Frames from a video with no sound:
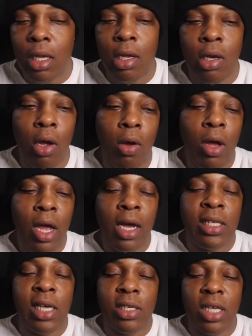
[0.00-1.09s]
You know?
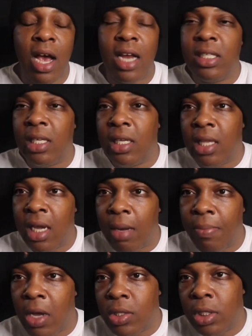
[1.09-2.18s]
Because I was actually thinking
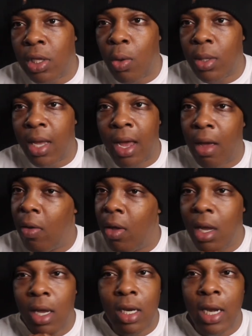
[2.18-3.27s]
about slowing down.
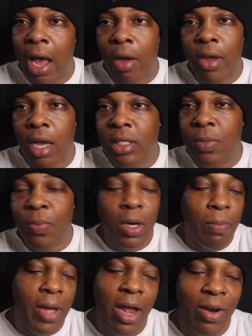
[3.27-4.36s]
Now y'all just put
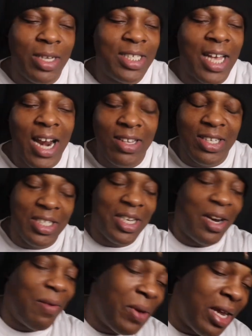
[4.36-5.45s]
a battery. Shout out to
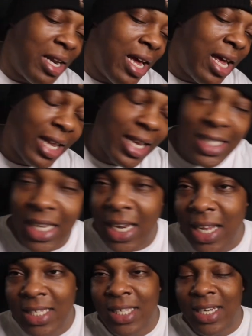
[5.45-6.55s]
Terrapin. Let's get
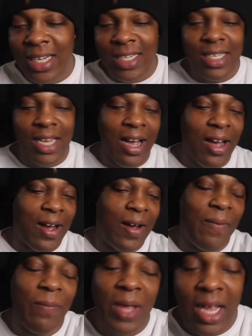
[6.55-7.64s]
into this
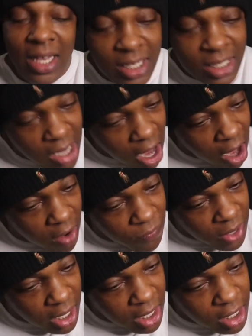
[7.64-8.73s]
this
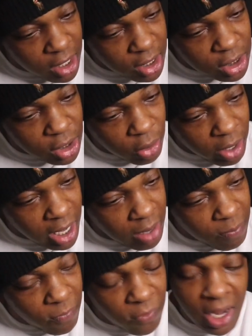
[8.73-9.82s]
coffee
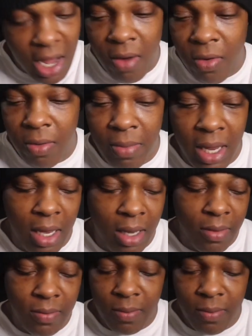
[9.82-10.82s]
scream flower, man.